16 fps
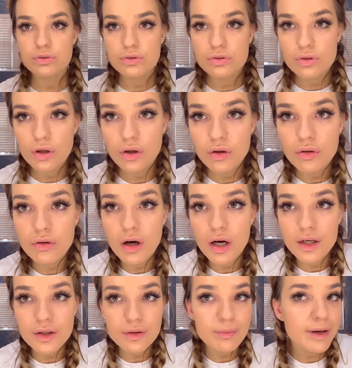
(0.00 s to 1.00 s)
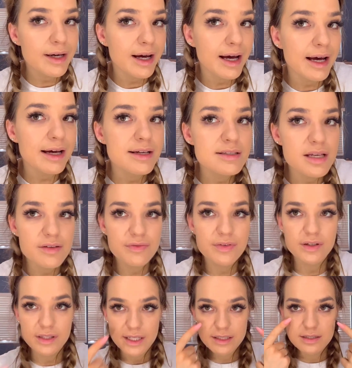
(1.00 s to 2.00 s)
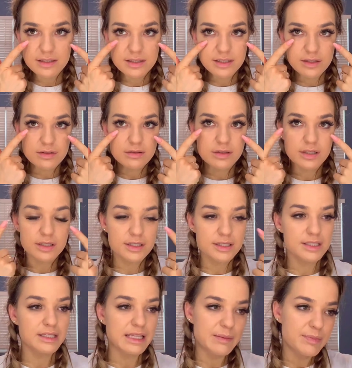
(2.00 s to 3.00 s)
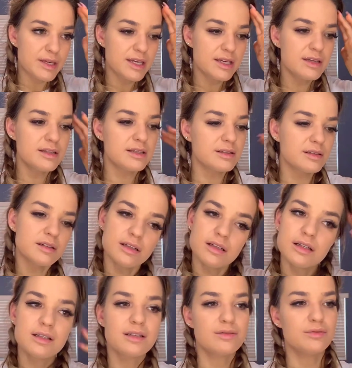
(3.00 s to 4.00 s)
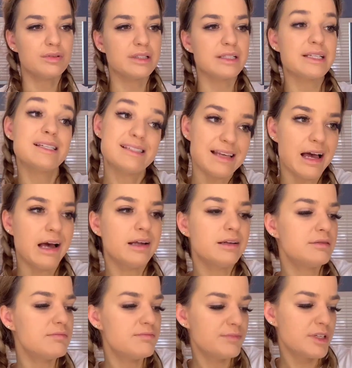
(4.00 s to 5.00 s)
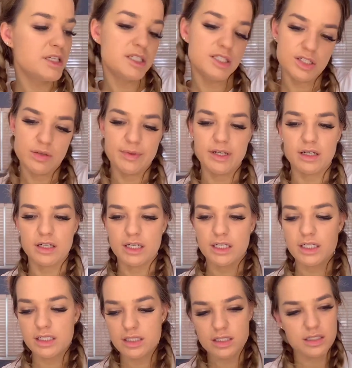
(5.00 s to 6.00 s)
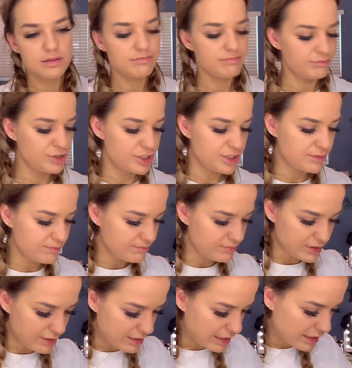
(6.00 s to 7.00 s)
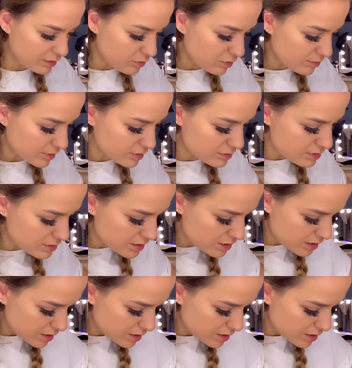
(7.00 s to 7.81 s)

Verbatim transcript: So under my eyes, I feel like still look sleepy and really sad, to be honest. Just pathetic almost.